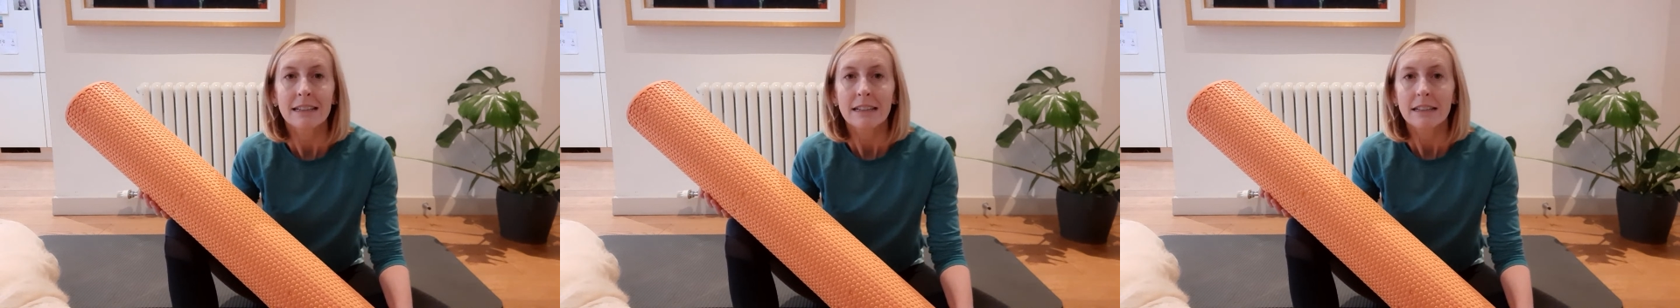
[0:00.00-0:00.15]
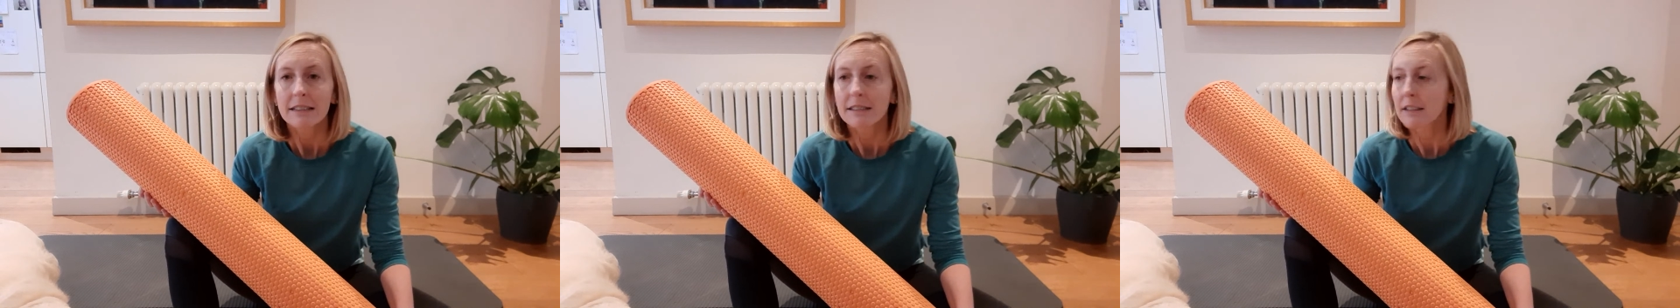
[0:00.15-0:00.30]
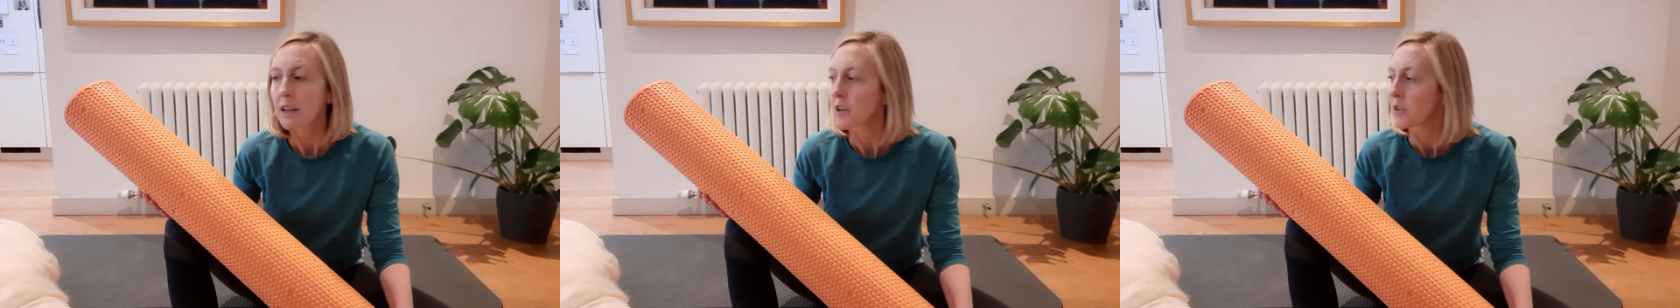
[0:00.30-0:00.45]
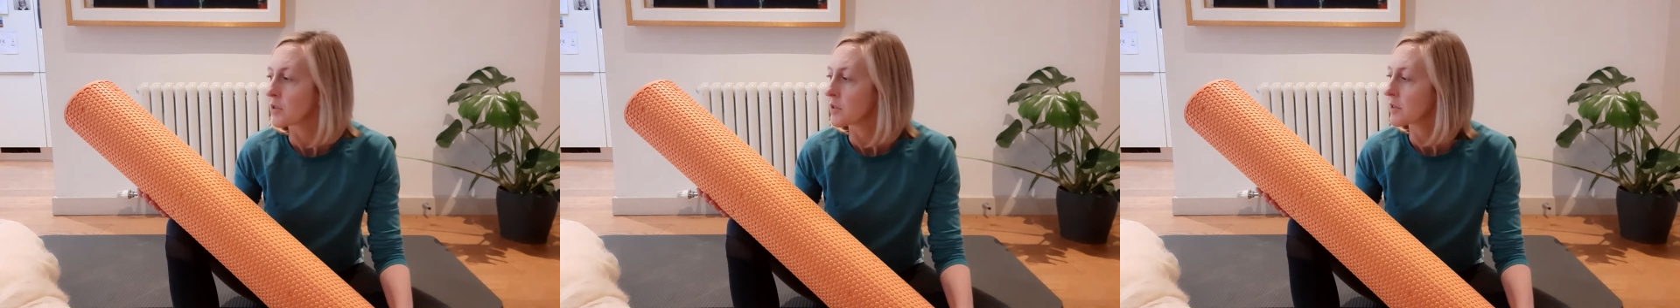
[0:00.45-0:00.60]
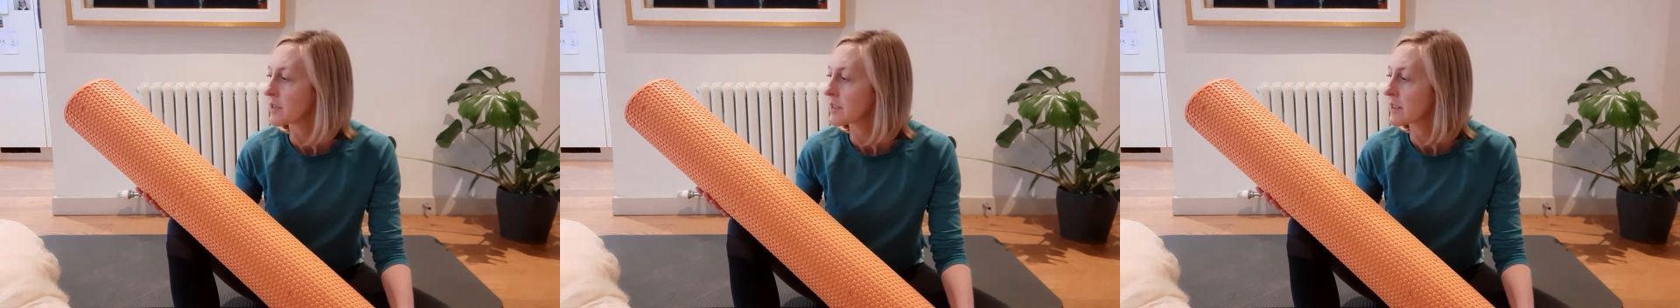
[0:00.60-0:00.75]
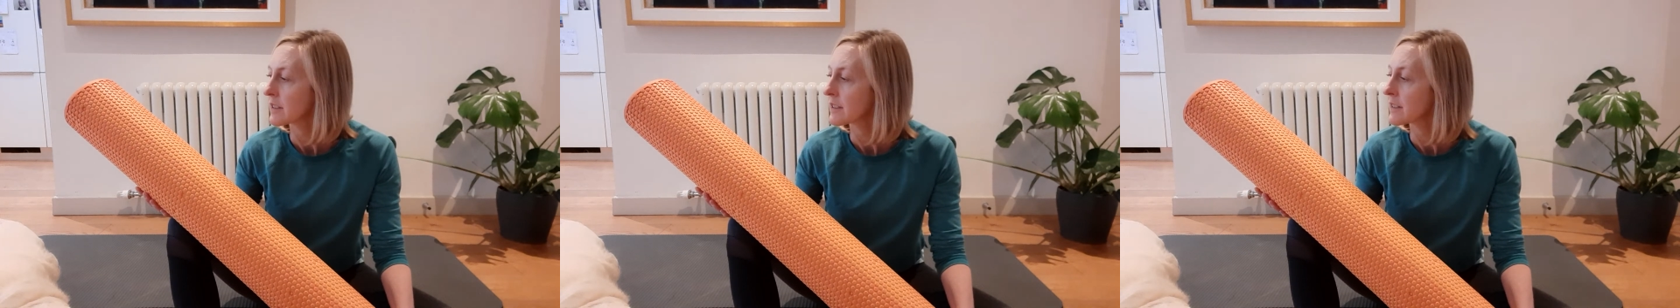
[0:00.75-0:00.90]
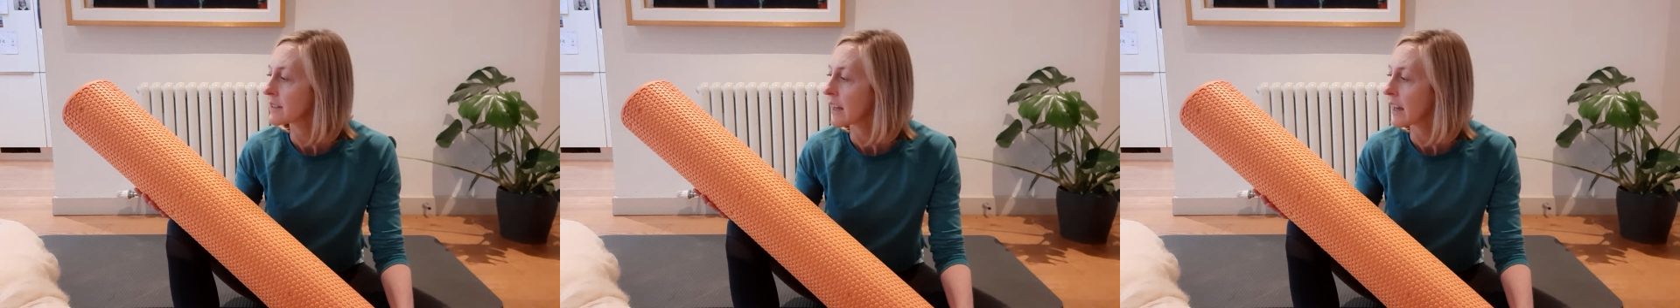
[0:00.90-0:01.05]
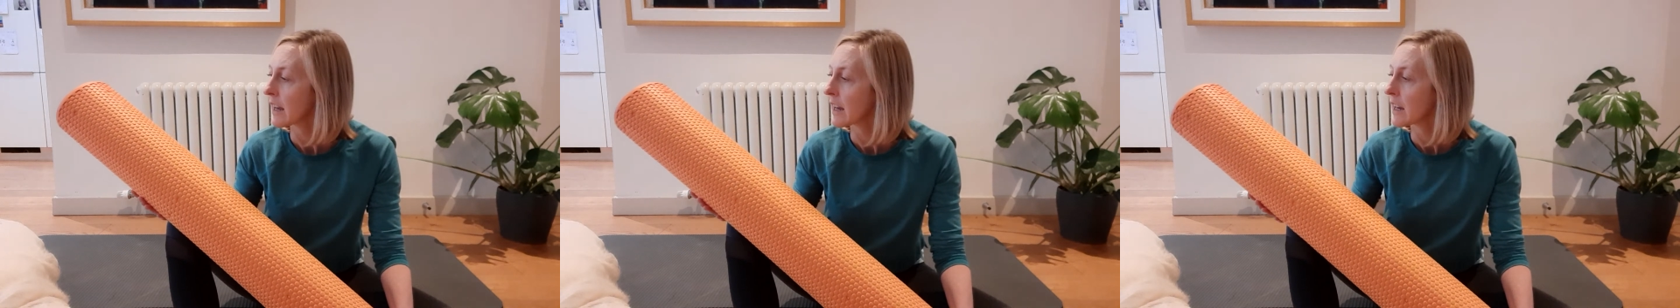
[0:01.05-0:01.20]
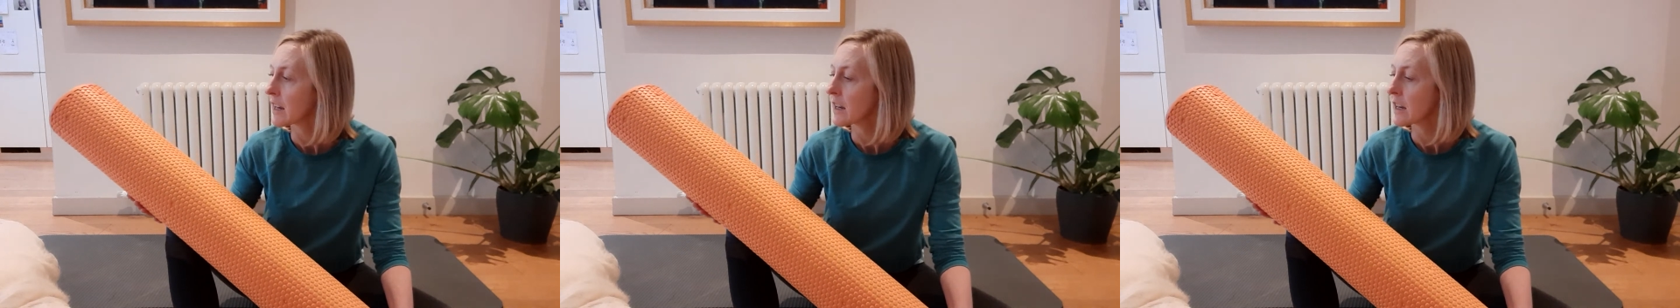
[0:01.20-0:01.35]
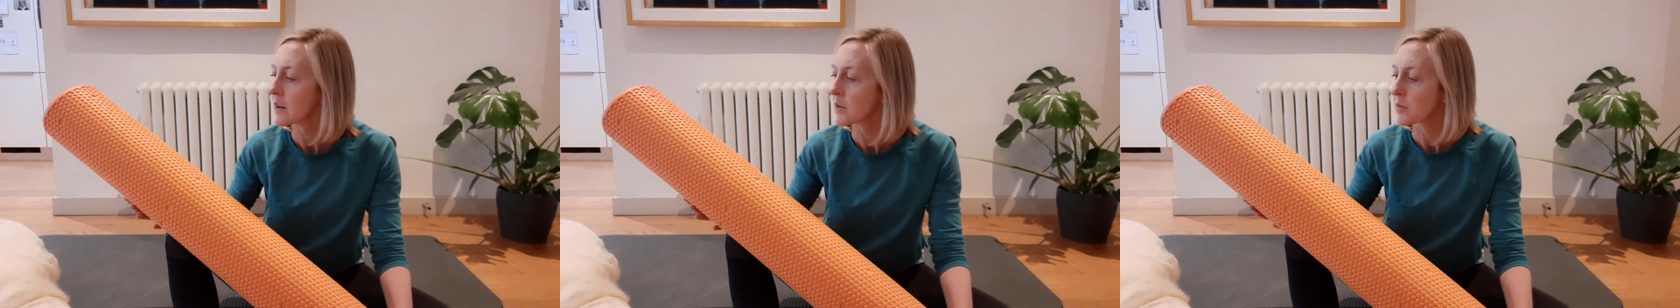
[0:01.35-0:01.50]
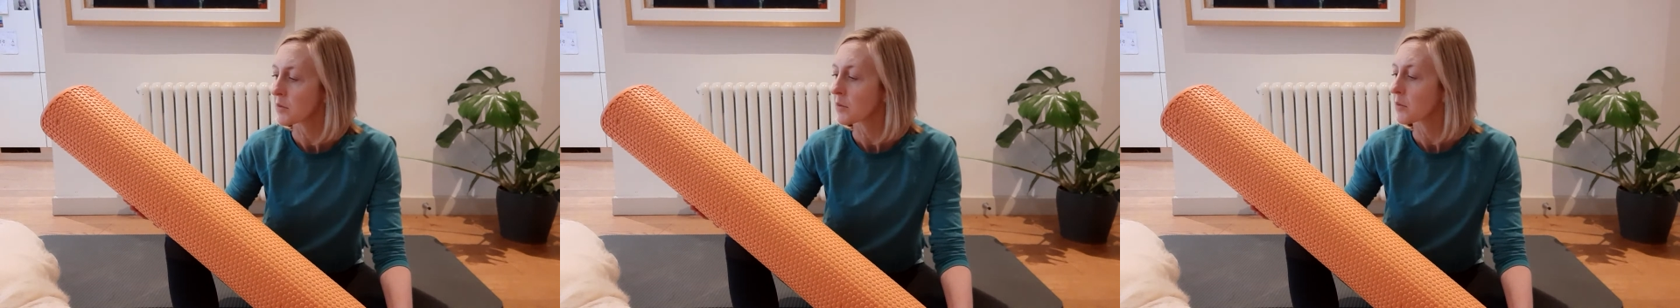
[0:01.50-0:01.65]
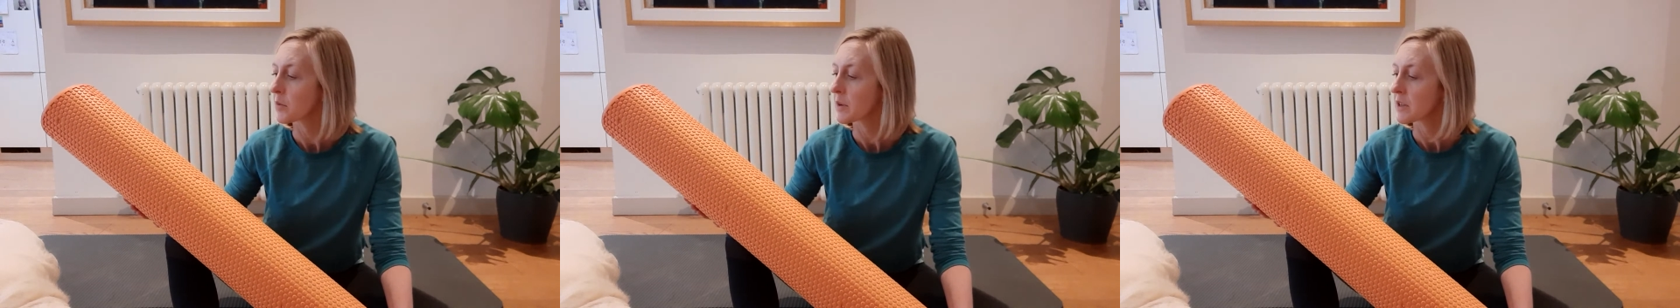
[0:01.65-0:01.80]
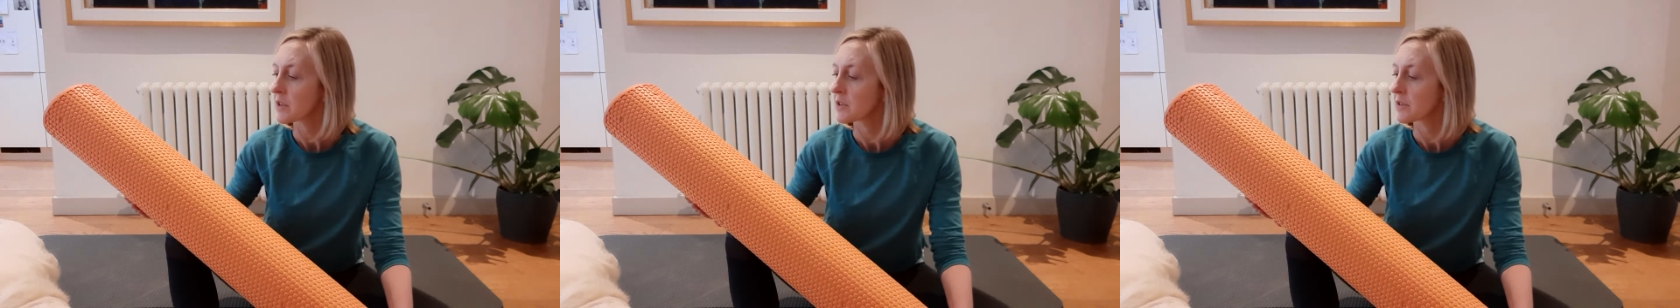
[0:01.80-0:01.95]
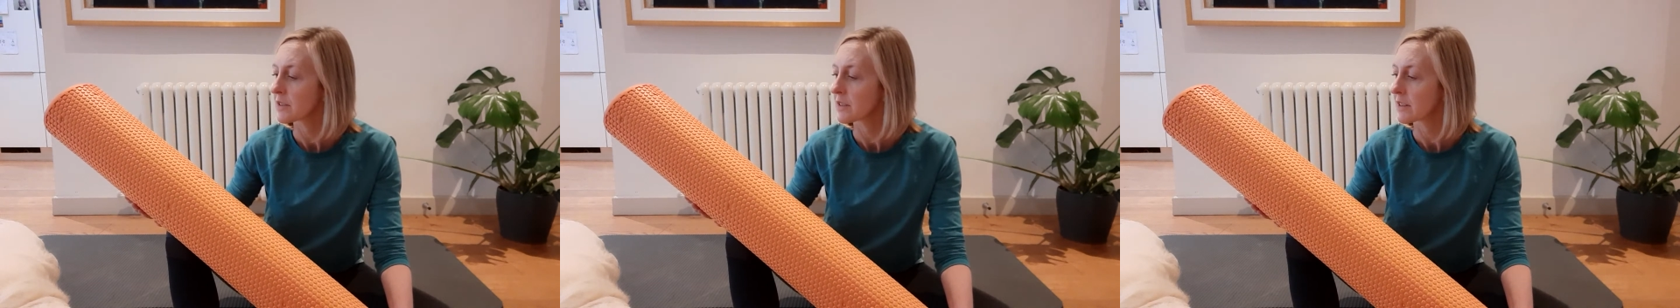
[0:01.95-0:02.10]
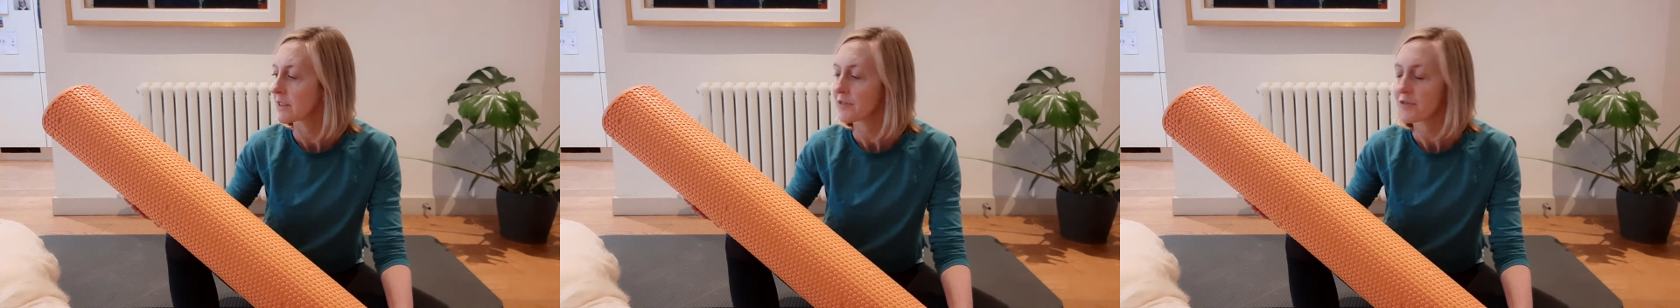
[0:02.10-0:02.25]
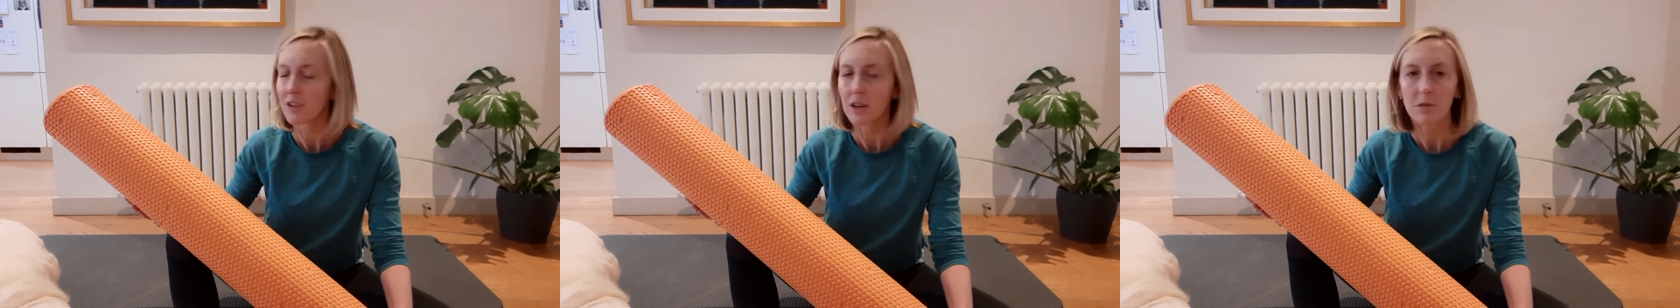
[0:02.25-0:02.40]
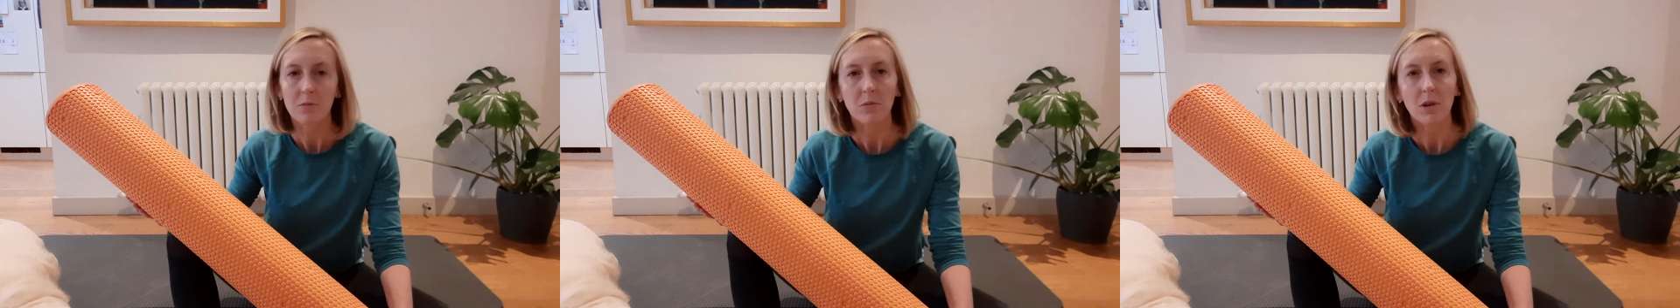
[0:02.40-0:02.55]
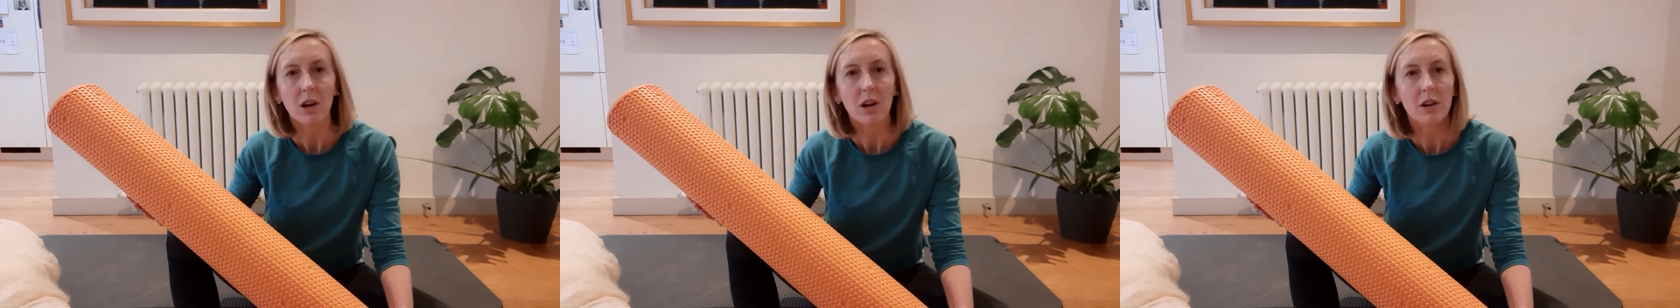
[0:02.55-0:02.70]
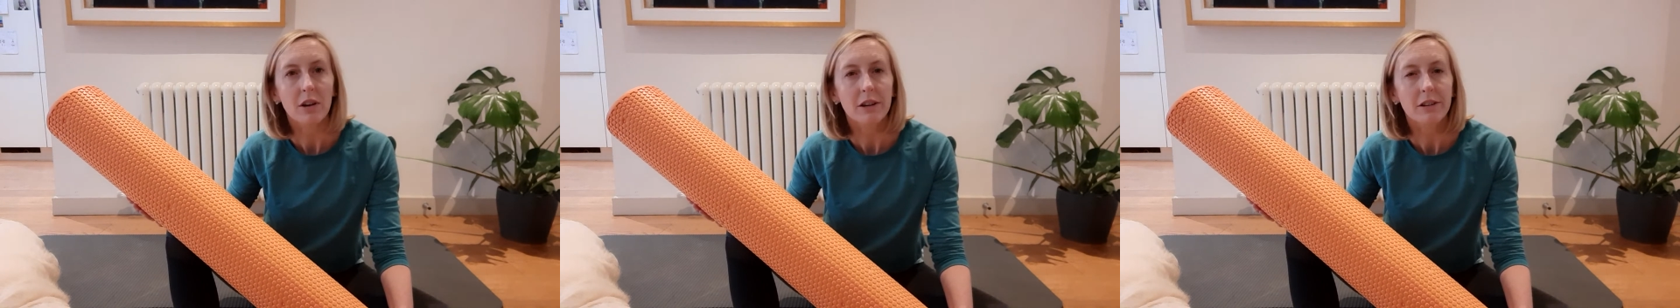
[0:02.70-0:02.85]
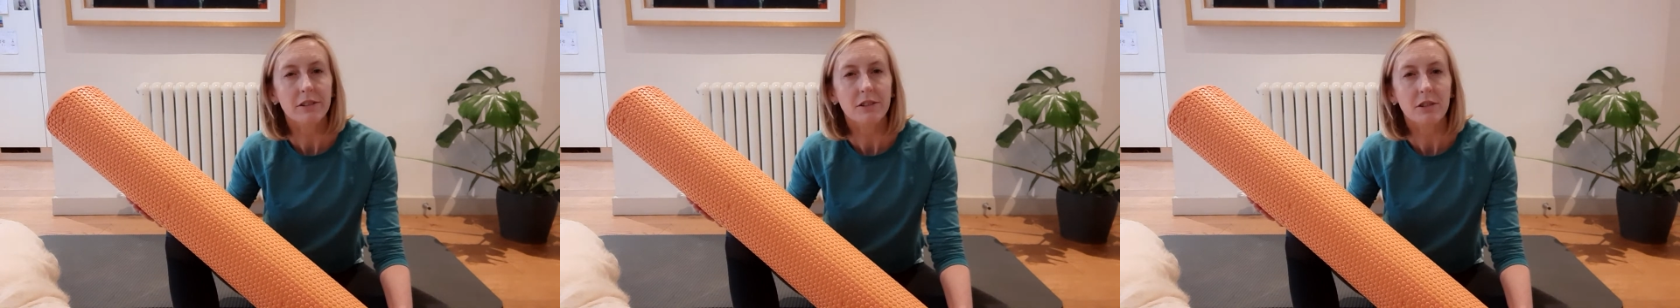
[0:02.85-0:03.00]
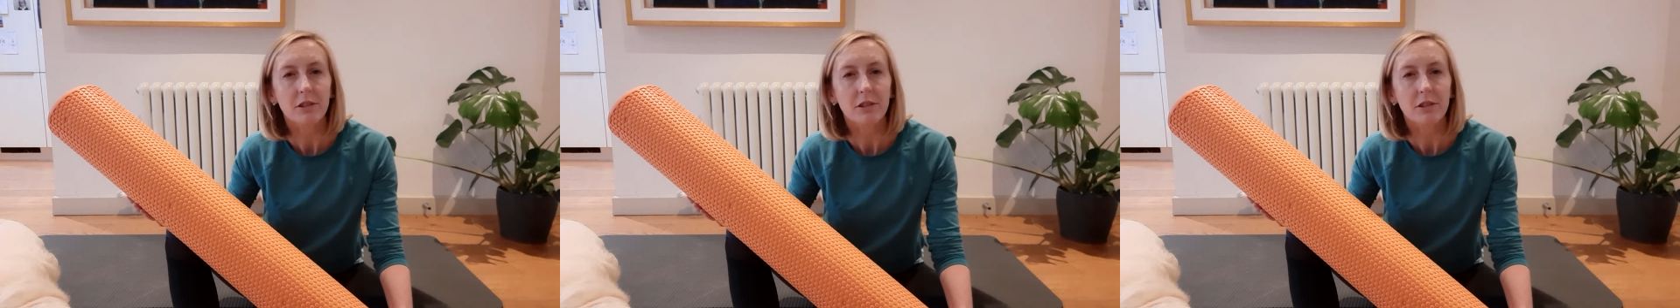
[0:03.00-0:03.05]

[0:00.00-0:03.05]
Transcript: So today we're using the foam roller